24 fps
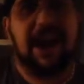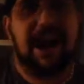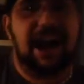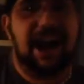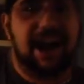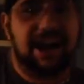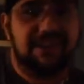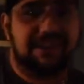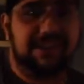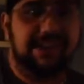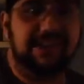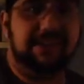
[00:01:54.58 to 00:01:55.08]

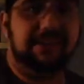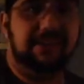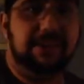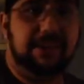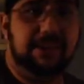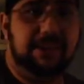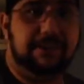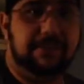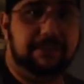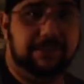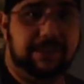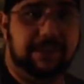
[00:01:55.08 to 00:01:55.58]
I think they're
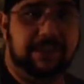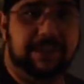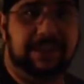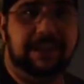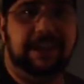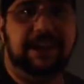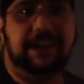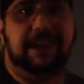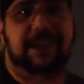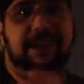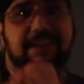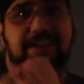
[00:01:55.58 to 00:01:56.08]
going to
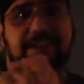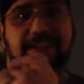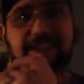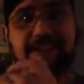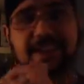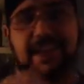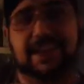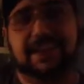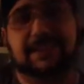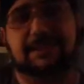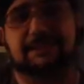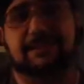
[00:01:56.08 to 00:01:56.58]
be the
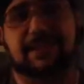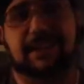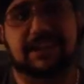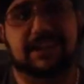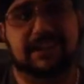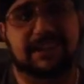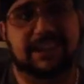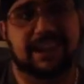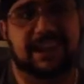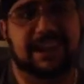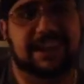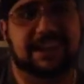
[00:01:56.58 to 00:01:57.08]
next big
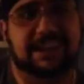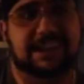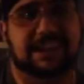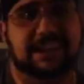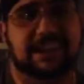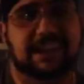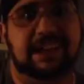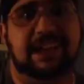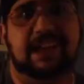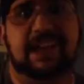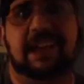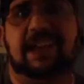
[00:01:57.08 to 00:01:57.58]
thing
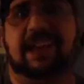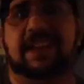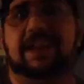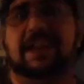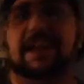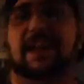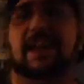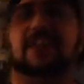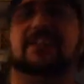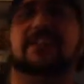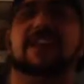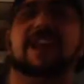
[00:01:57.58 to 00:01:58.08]

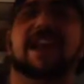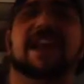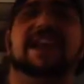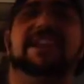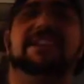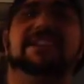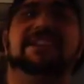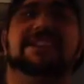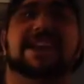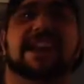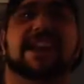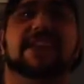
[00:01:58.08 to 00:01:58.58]
now
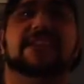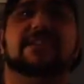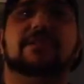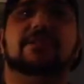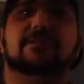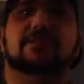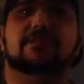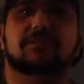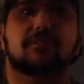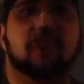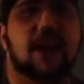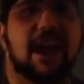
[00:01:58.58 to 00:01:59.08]
that
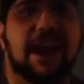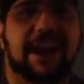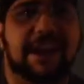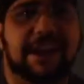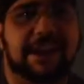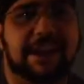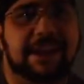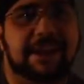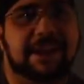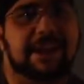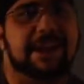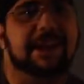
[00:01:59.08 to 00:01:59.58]
Daniel
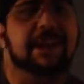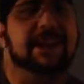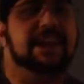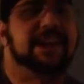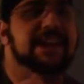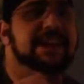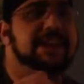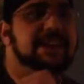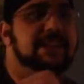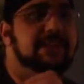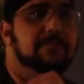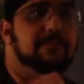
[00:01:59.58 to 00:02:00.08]
Bryan
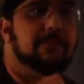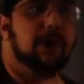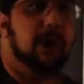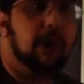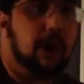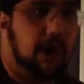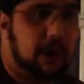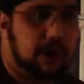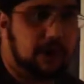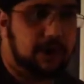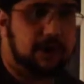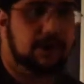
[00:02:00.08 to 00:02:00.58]
is a
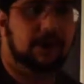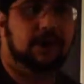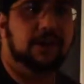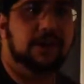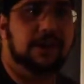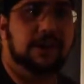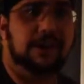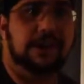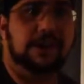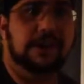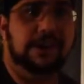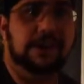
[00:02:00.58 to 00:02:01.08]
part
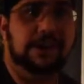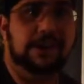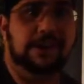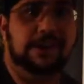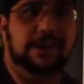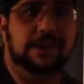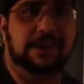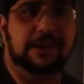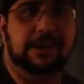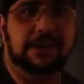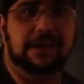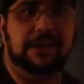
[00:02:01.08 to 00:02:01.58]

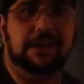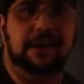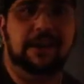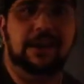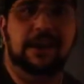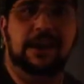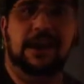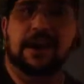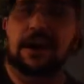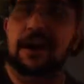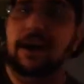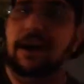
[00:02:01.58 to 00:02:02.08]

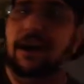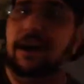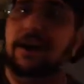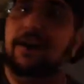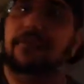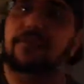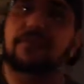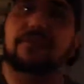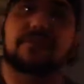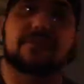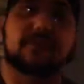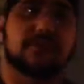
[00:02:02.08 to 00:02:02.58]
of